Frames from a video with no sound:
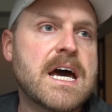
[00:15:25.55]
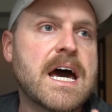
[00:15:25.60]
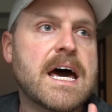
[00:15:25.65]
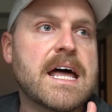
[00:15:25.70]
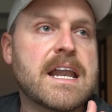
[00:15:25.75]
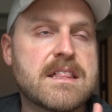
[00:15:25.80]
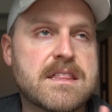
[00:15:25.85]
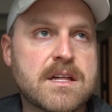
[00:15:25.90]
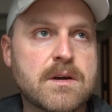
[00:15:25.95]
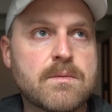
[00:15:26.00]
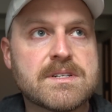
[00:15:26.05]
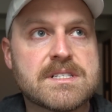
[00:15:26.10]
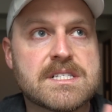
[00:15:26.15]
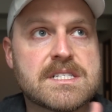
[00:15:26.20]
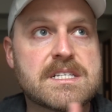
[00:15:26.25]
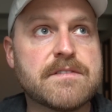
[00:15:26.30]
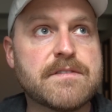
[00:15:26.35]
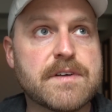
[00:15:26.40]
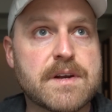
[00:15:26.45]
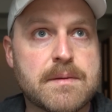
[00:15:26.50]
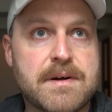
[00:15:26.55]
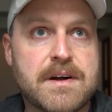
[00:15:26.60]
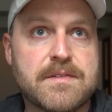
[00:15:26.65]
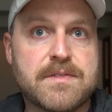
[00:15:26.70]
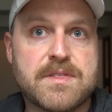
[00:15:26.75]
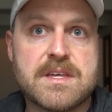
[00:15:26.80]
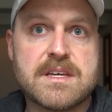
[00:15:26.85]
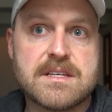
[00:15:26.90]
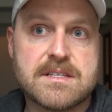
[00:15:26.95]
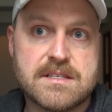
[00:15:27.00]
And I think what's different
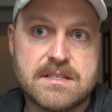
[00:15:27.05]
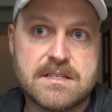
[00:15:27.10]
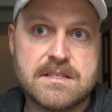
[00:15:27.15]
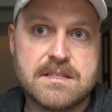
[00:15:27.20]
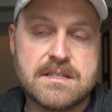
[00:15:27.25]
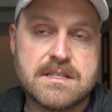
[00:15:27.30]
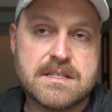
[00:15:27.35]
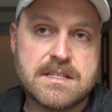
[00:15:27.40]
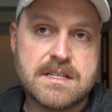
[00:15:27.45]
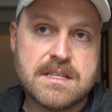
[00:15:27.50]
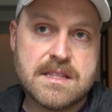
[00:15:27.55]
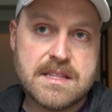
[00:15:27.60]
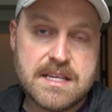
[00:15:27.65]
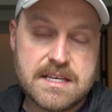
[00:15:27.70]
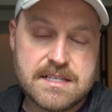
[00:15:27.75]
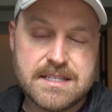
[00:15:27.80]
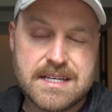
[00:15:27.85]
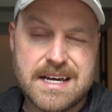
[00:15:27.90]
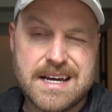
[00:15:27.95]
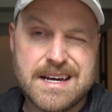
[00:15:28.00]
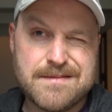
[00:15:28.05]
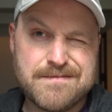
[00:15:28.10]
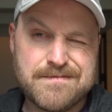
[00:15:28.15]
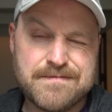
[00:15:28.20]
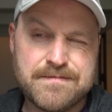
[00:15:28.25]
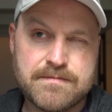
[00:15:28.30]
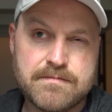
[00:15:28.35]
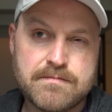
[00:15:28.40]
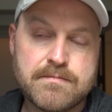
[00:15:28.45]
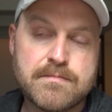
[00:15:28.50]
about this this
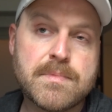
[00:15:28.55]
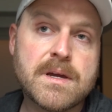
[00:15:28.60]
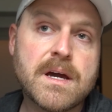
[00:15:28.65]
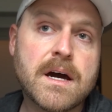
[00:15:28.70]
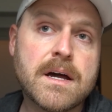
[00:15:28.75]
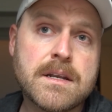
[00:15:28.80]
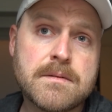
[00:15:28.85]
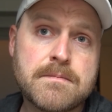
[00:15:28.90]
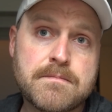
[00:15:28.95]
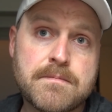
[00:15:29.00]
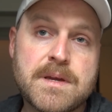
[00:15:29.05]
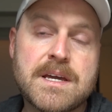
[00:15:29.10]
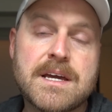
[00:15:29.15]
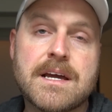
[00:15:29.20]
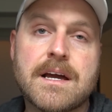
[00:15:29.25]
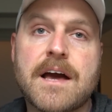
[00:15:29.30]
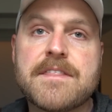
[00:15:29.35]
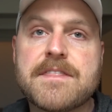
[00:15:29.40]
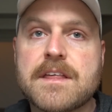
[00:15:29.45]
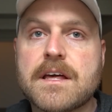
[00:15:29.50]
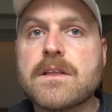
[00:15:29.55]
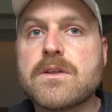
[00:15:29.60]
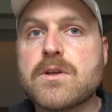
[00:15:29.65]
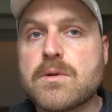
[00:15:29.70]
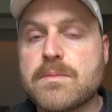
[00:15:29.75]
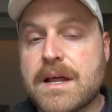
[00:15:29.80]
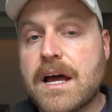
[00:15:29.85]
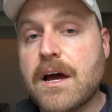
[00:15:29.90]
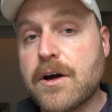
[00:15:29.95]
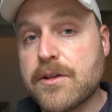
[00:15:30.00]
time beyond being, I think, a
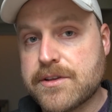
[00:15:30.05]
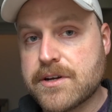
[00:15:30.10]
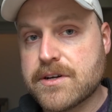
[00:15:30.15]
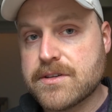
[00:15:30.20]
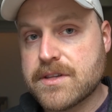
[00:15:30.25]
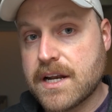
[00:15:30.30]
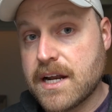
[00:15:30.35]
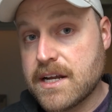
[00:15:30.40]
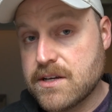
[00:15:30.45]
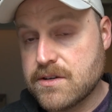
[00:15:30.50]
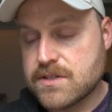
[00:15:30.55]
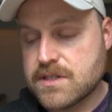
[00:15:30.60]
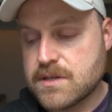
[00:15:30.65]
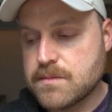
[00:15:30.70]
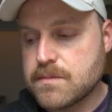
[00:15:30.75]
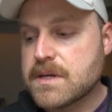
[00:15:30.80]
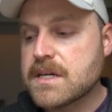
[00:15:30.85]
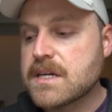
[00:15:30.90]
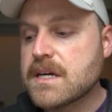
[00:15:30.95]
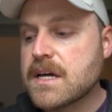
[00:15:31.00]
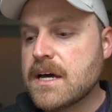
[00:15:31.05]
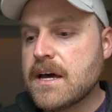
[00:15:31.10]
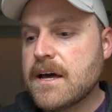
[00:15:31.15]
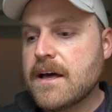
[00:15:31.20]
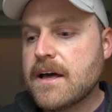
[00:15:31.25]
little bit healthier than I used to be,